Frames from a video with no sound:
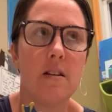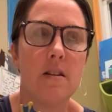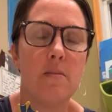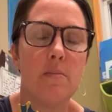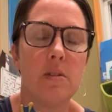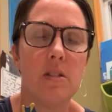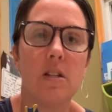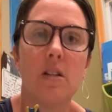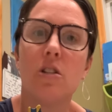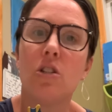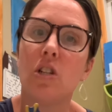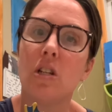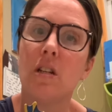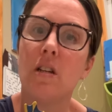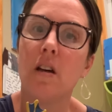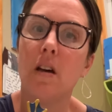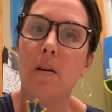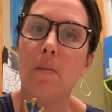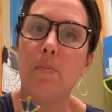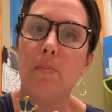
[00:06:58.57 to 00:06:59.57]
suction
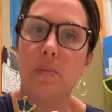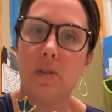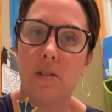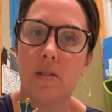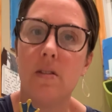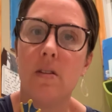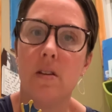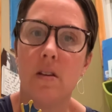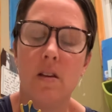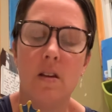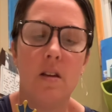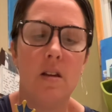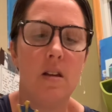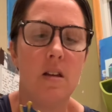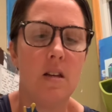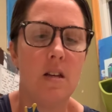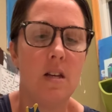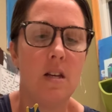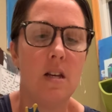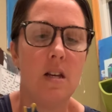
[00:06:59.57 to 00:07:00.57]
cups
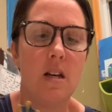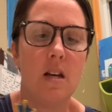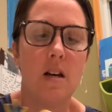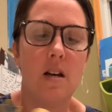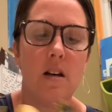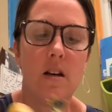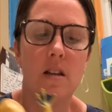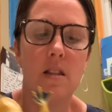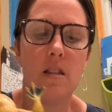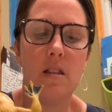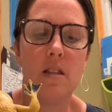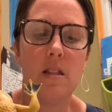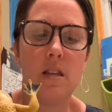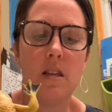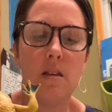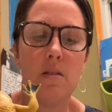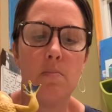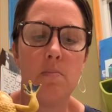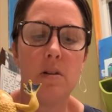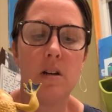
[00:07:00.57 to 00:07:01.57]
on
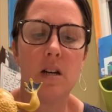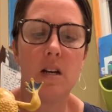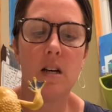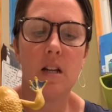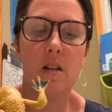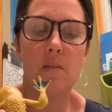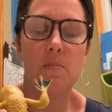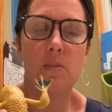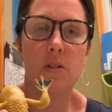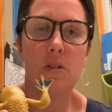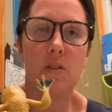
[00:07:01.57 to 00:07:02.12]
the bottoms of